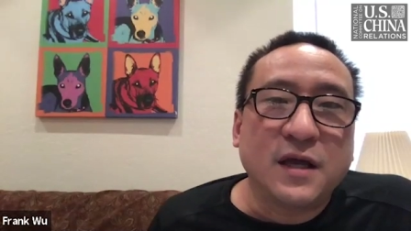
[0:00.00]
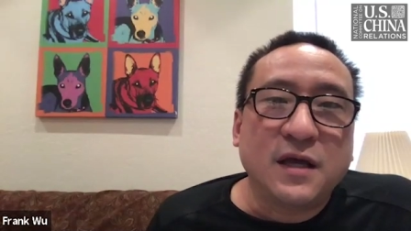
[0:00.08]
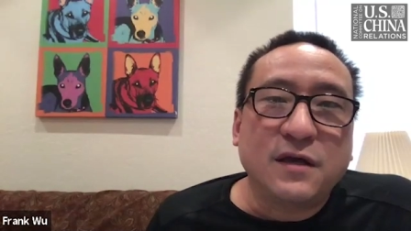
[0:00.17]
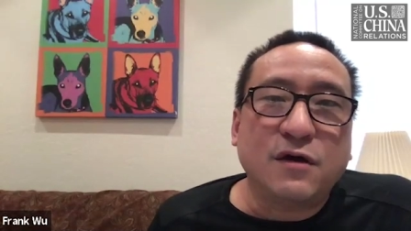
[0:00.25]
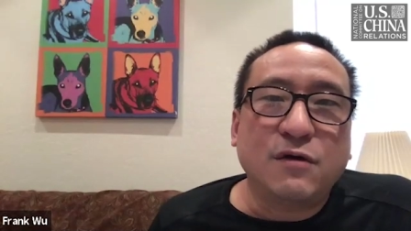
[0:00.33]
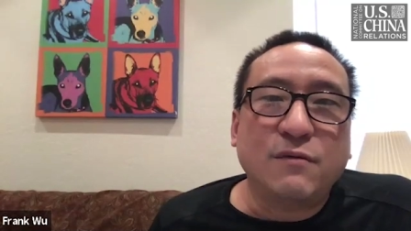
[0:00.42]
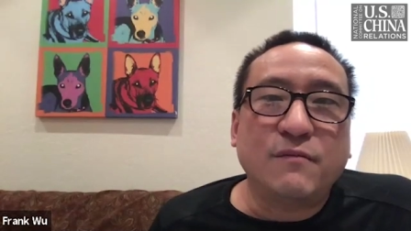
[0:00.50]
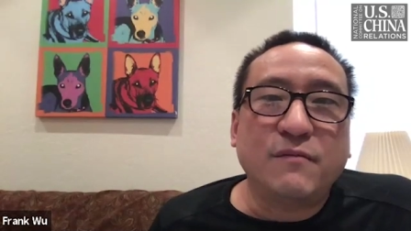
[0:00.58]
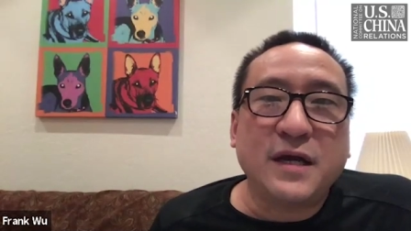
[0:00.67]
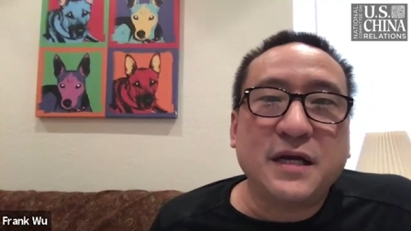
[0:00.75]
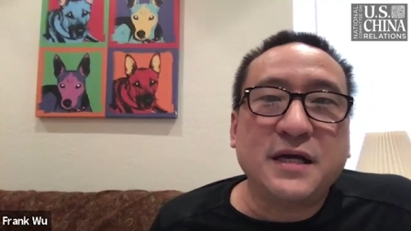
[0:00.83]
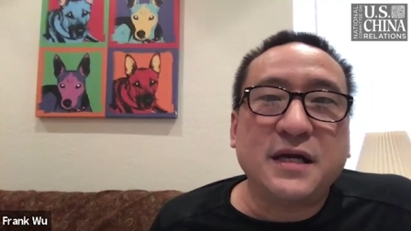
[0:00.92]
You know,
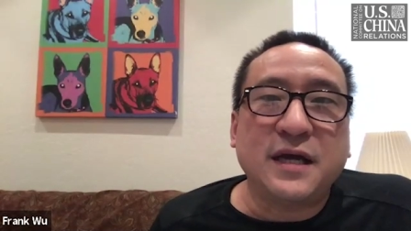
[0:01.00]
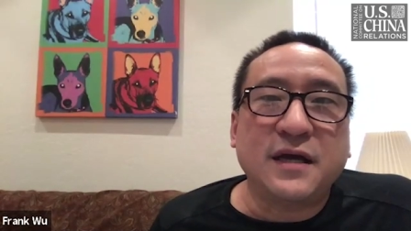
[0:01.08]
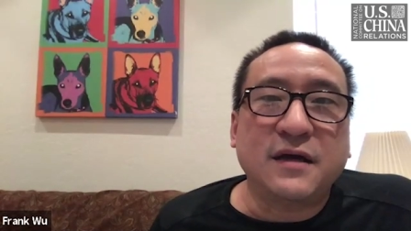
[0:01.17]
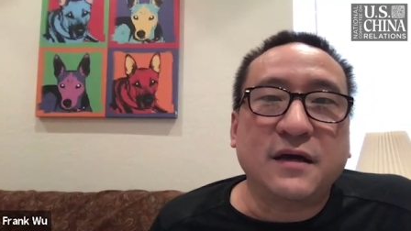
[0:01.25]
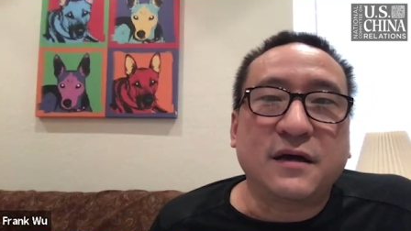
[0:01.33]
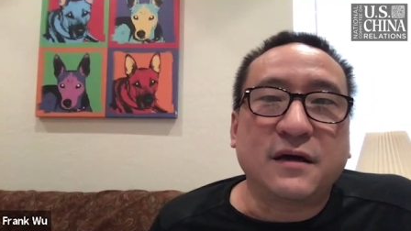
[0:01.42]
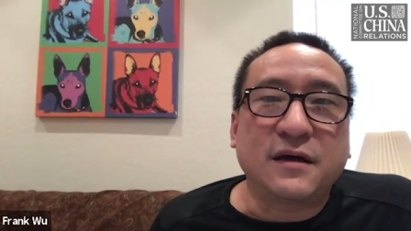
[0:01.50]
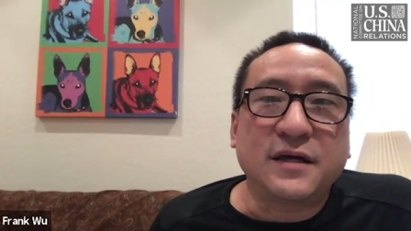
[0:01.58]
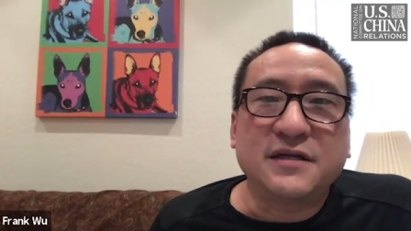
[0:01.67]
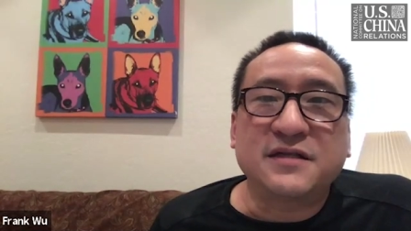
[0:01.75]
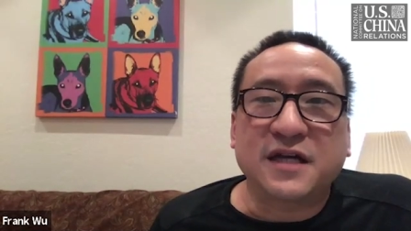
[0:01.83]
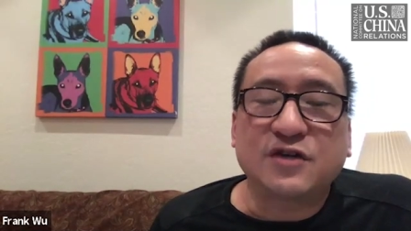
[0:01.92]
many uh,
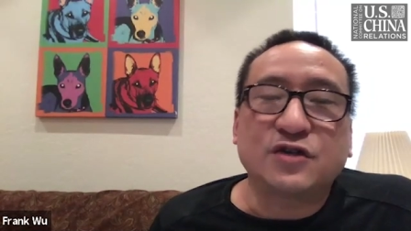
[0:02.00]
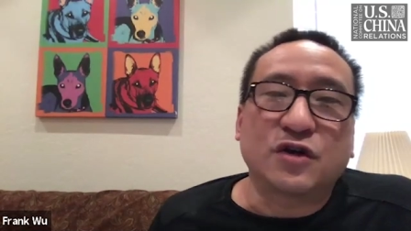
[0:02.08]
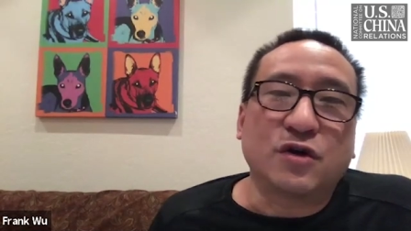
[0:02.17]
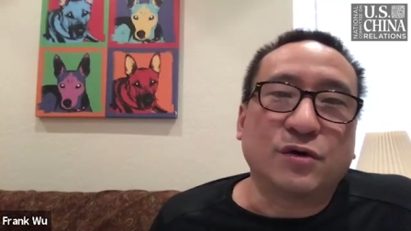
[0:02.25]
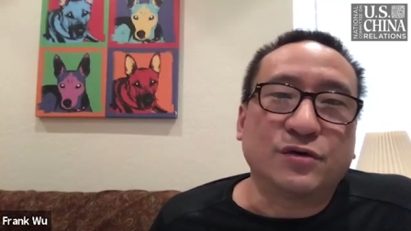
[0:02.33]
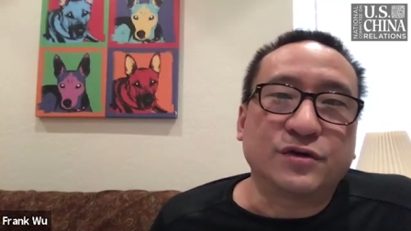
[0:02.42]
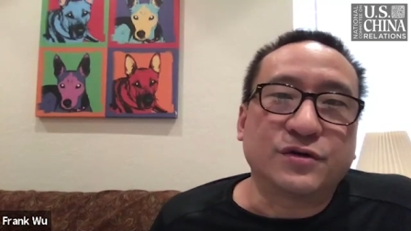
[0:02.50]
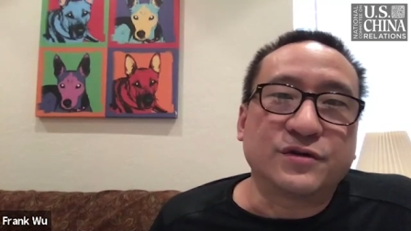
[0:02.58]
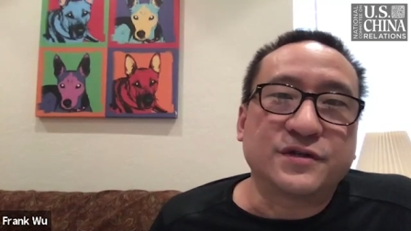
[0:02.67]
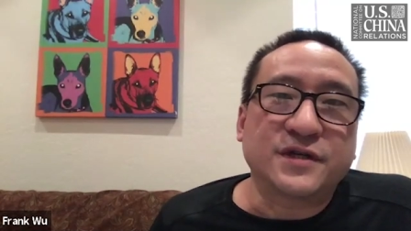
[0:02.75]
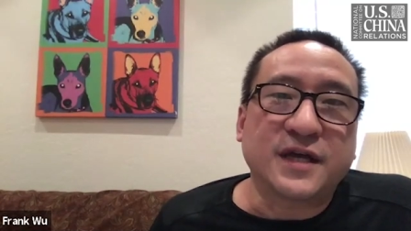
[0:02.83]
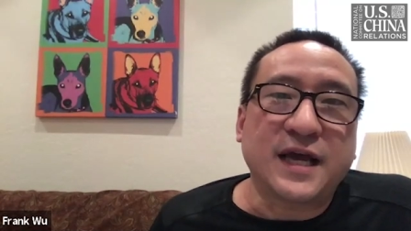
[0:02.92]
East Asian
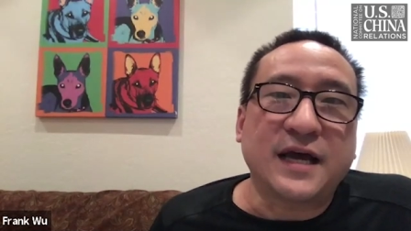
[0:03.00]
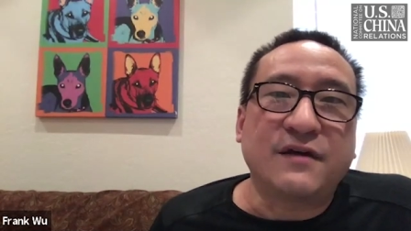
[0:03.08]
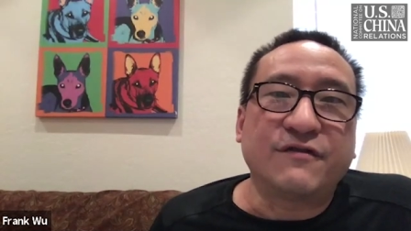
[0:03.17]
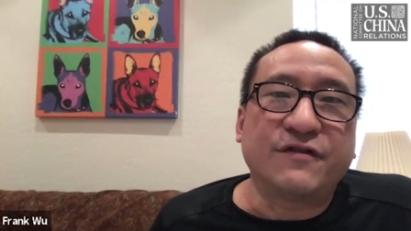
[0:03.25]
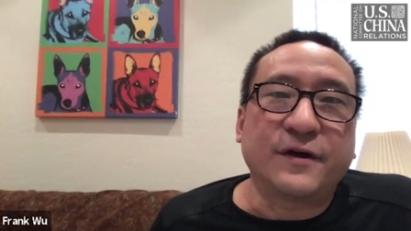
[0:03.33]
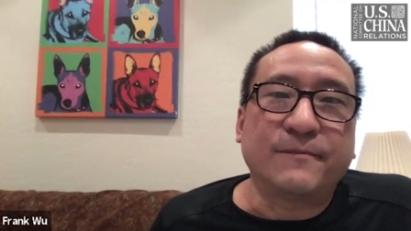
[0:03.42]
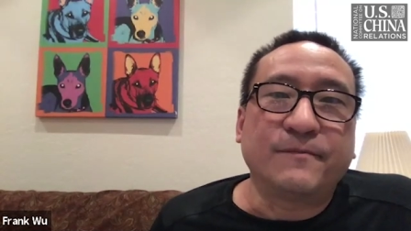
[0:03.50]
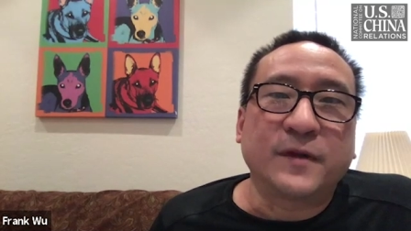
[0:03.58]
cultures have uh,